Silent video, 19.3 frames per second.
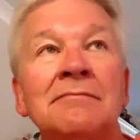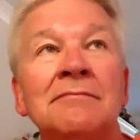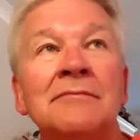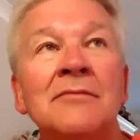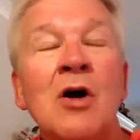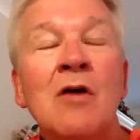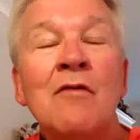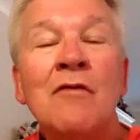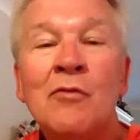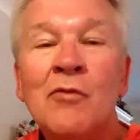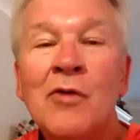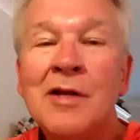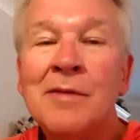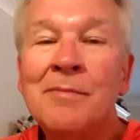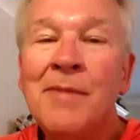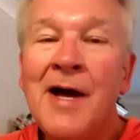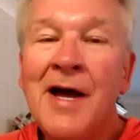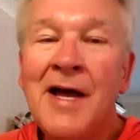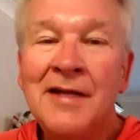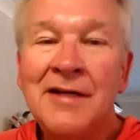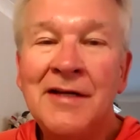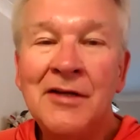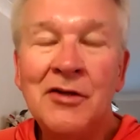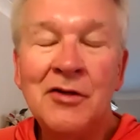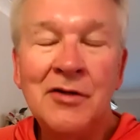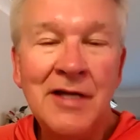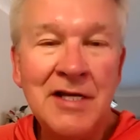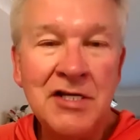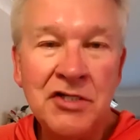overrun by another
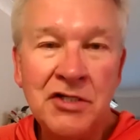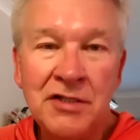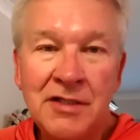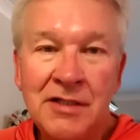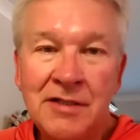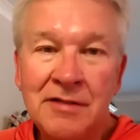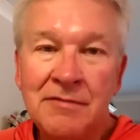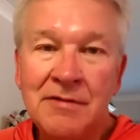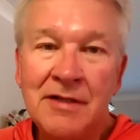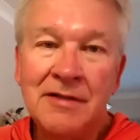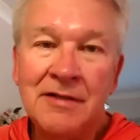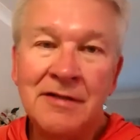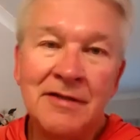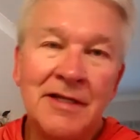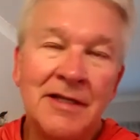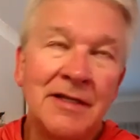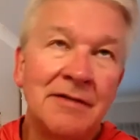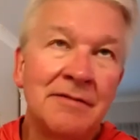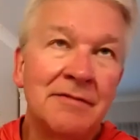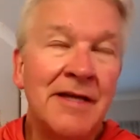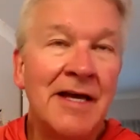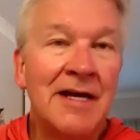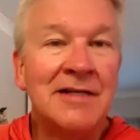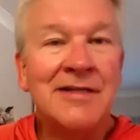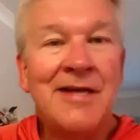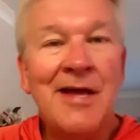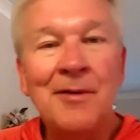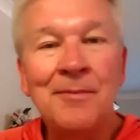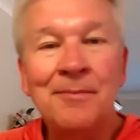nation and then
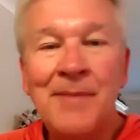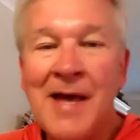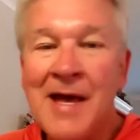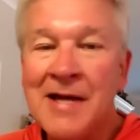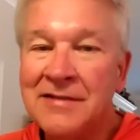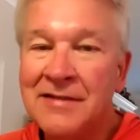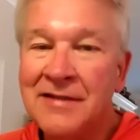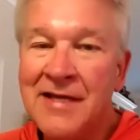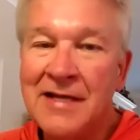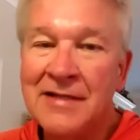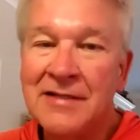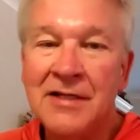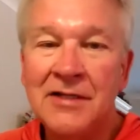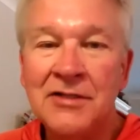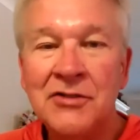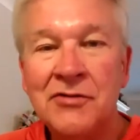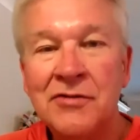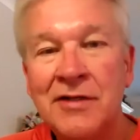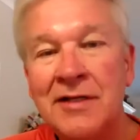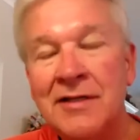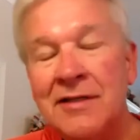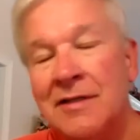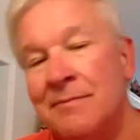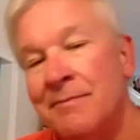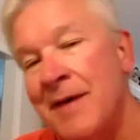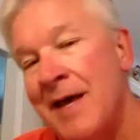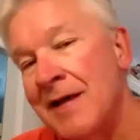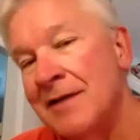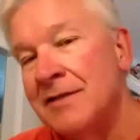exiled back to that country and then
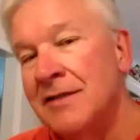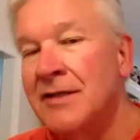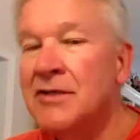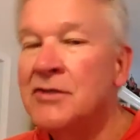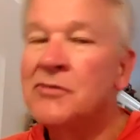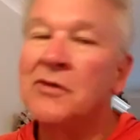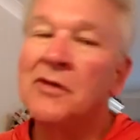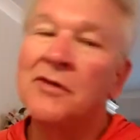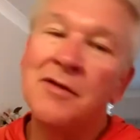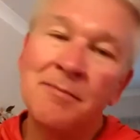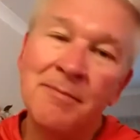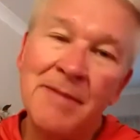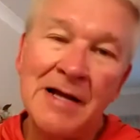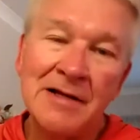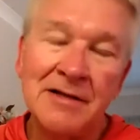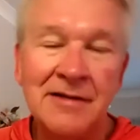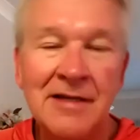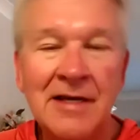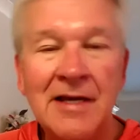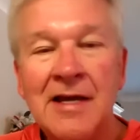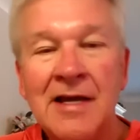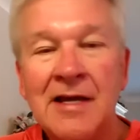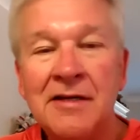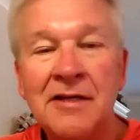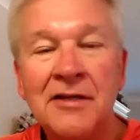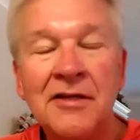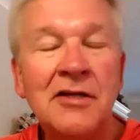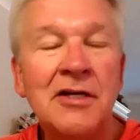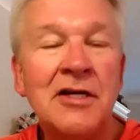back to Israel and back to
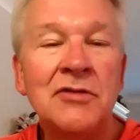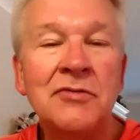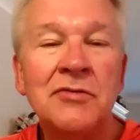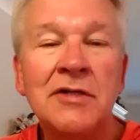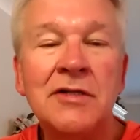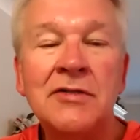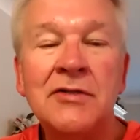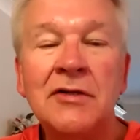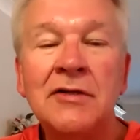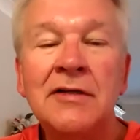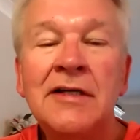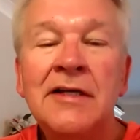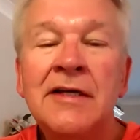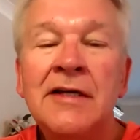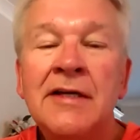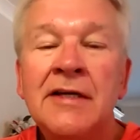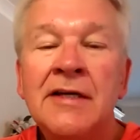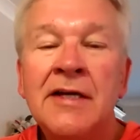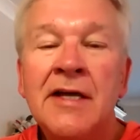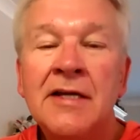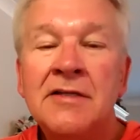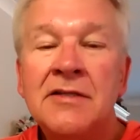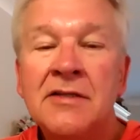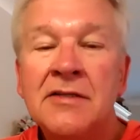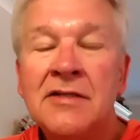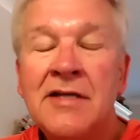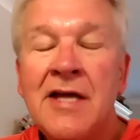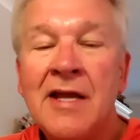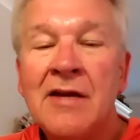another country. So it's
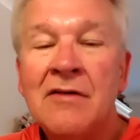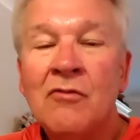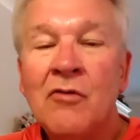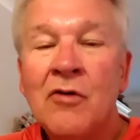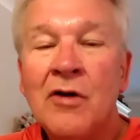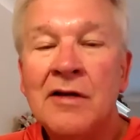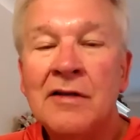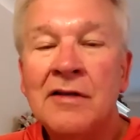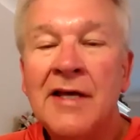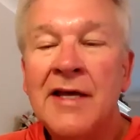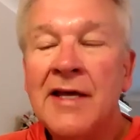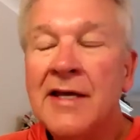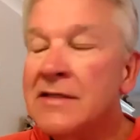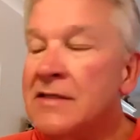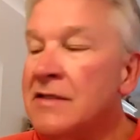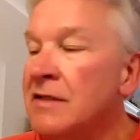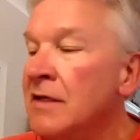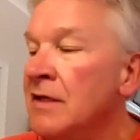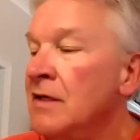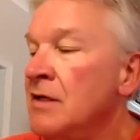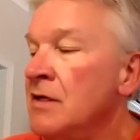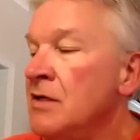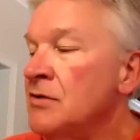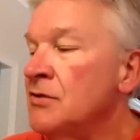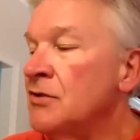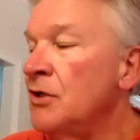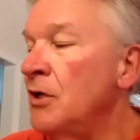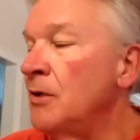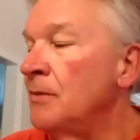just kind of where it lays.
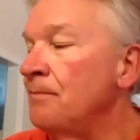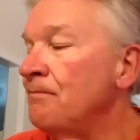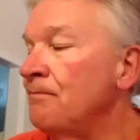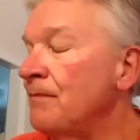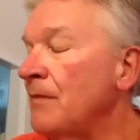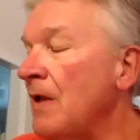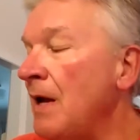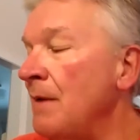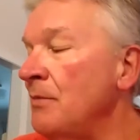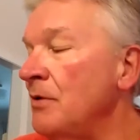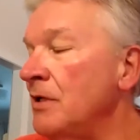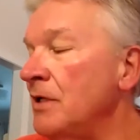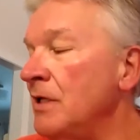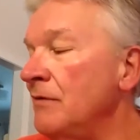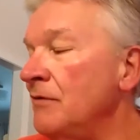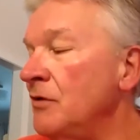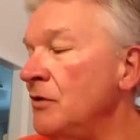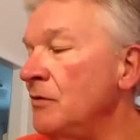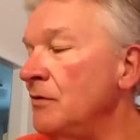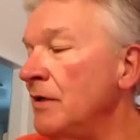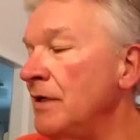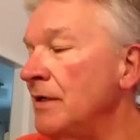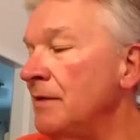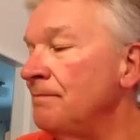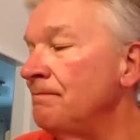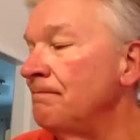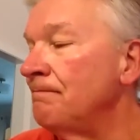So I'm going to give you a